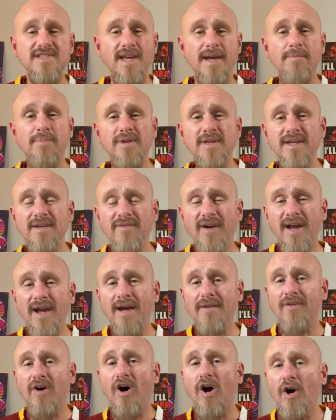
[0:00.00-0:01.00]
I believe I
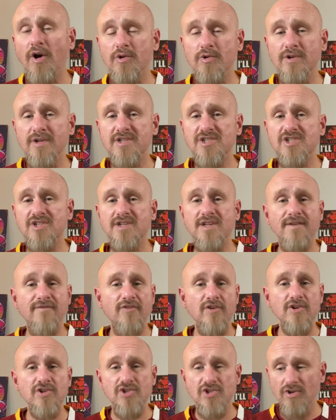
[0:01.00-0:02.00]
have 100
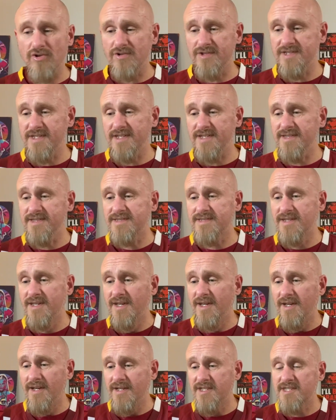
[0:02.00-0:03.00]
different jerseys,
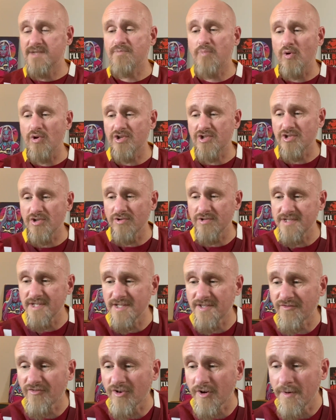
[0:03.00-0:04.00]
sports
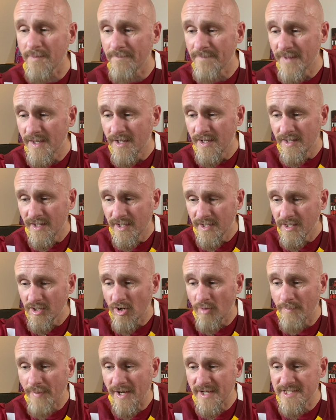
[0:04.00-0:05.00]
jerseys from, you
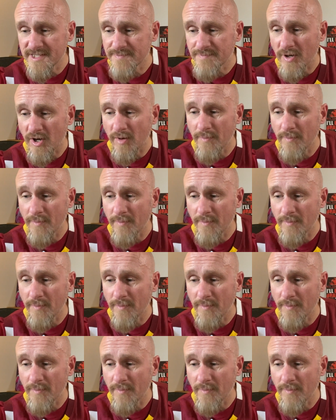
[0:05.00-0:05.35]
know, baseball,